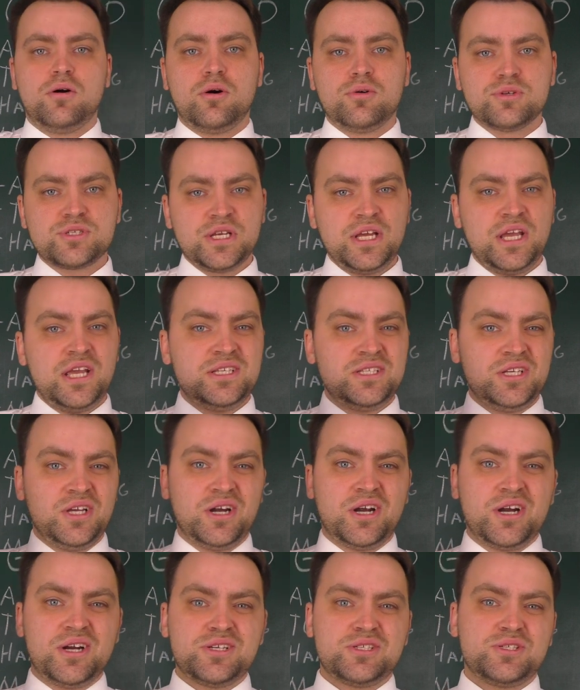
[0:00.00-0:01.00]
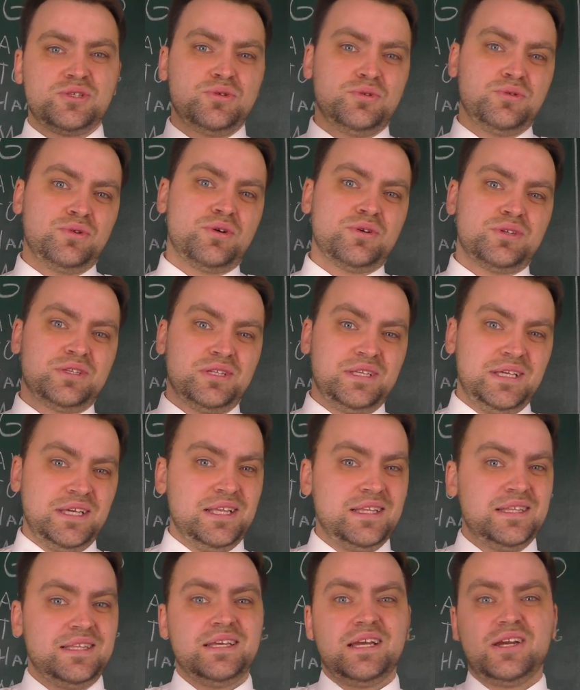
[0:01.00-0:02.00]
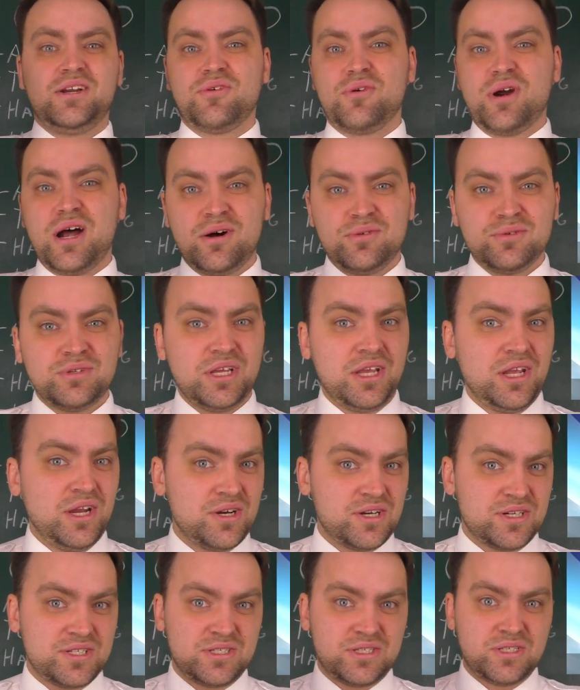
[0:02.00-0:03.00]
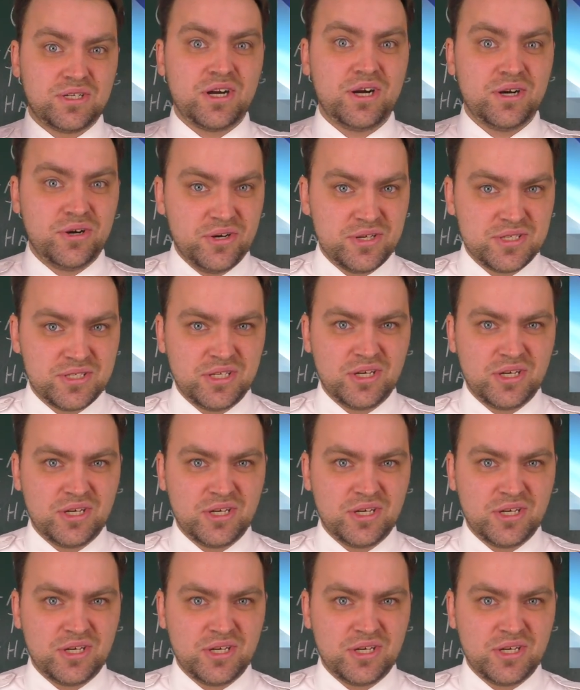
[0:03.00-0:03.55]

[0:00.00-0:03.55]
Also, ATRs do not need the ground air starters.